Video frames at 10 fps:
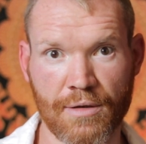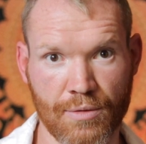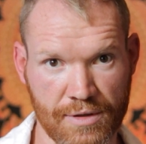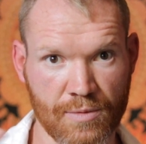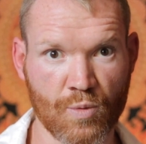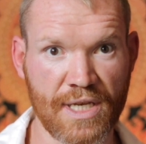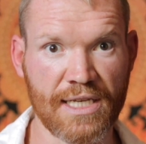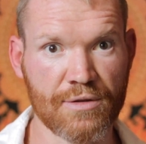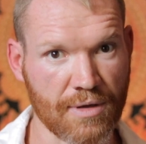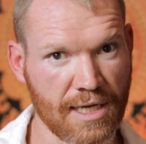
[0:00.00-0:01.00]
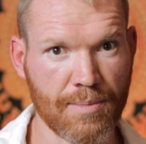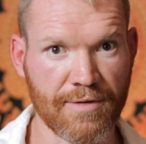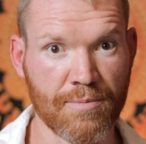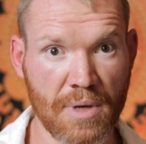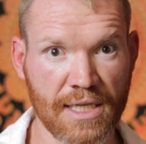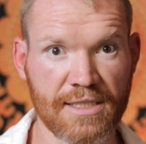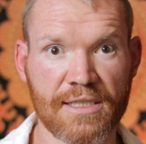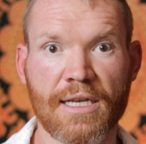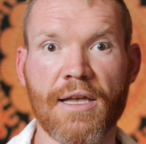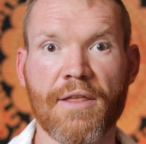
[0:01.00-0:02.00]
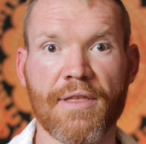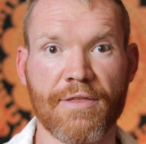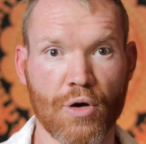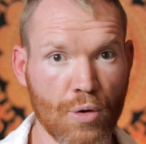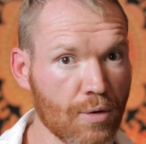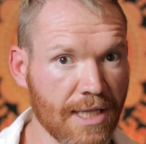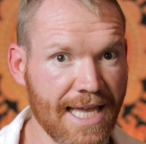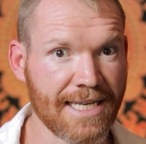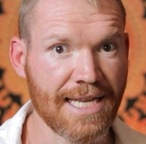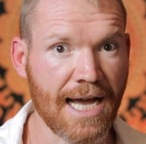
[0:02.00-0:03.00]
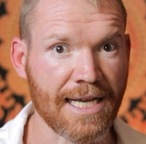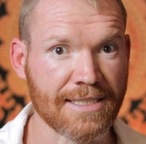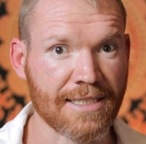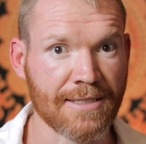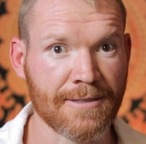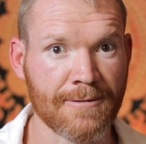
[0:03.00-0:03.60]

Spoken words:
or some weeks or a couple of months, then the whole clan dies,